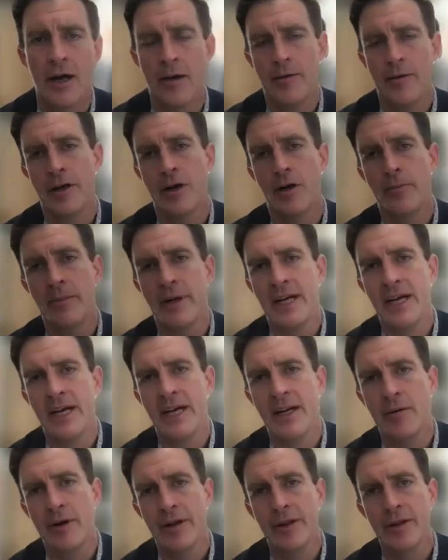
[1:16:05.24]

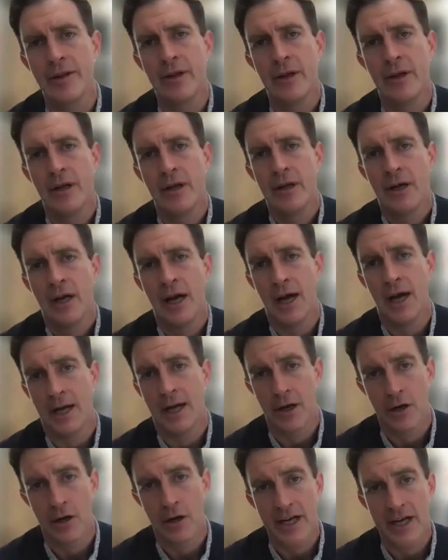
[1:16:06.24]
meeting with,
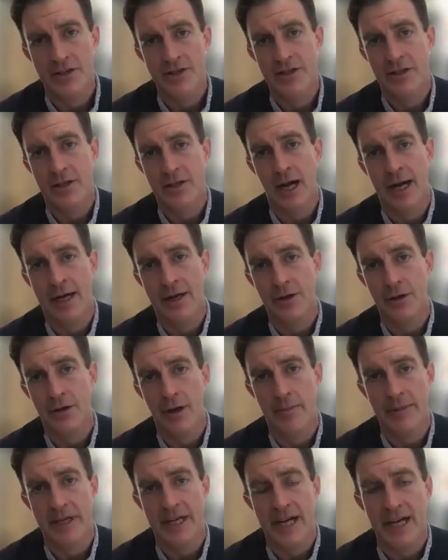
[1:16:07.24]
in our case, I do
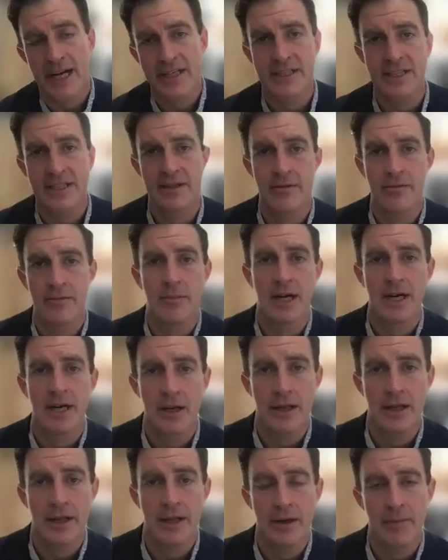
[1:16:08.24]
MDS,
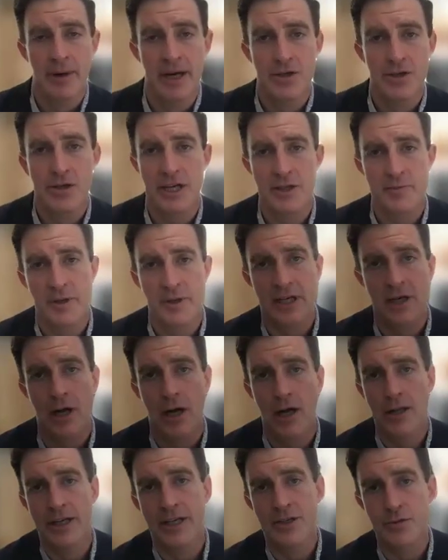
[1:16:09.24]
and my transplant
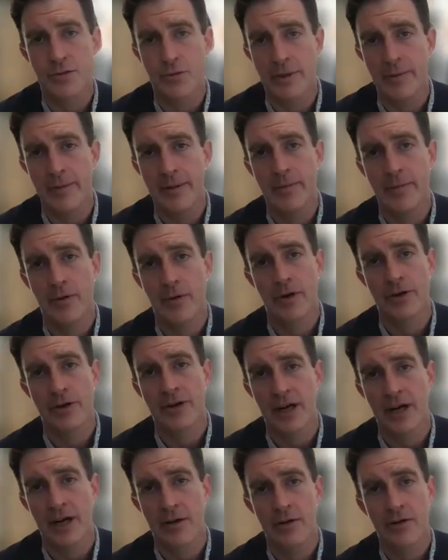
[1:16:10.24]
colleagues will meet people and
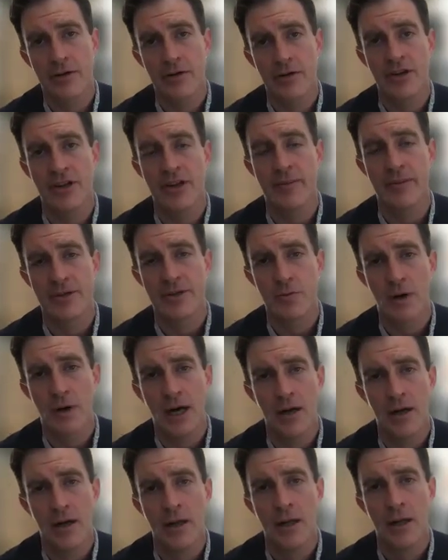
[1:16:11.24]
talk to them as
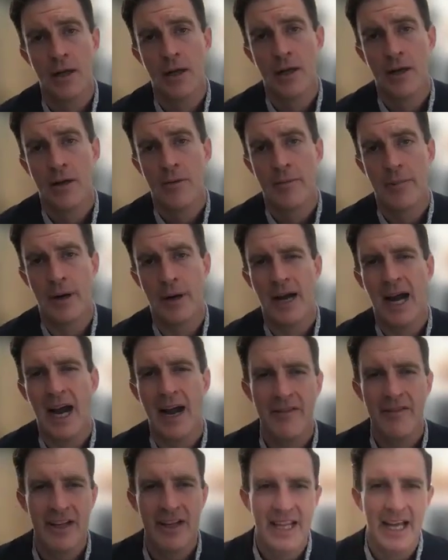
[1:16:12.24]
well. But
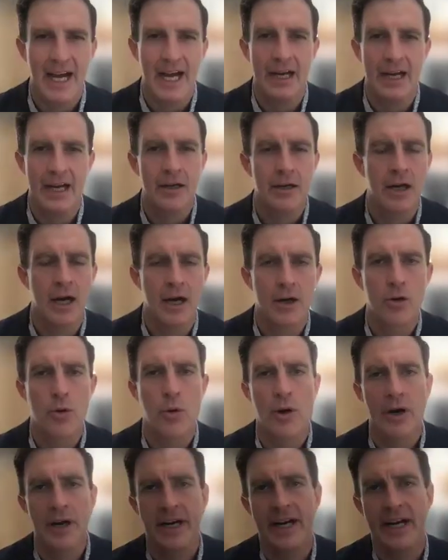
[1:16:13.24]
having that
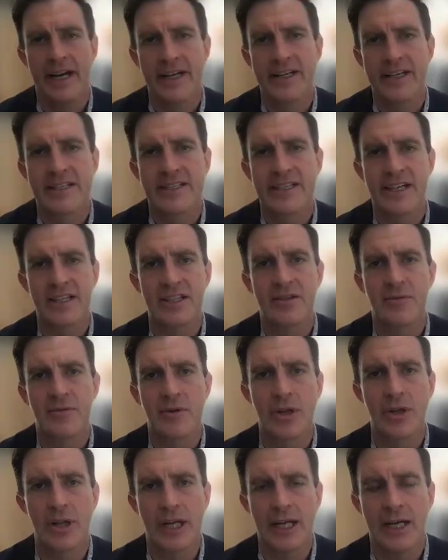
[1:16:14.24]
coordinated discussion
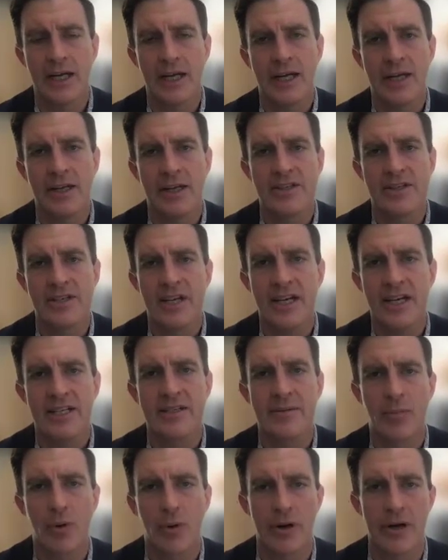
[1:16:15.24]
really is
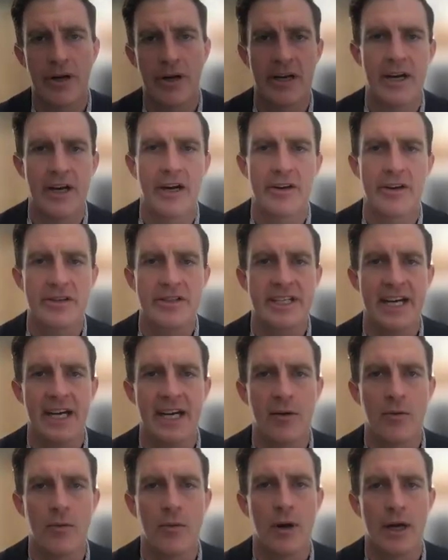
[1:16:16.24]
important, and
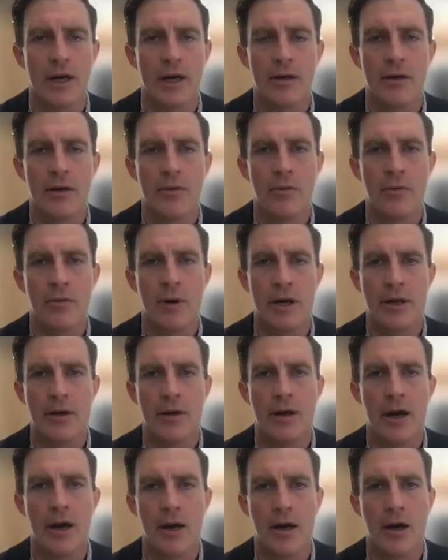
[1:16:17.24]
understanding what
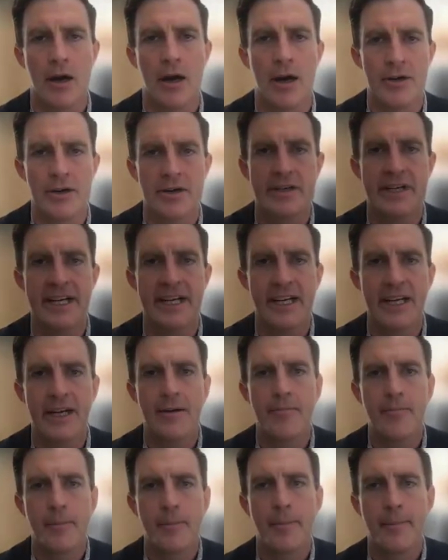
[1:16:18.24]
you are
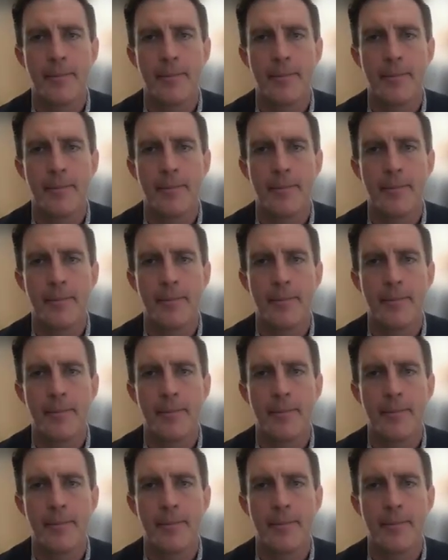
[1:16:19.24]
undertaking.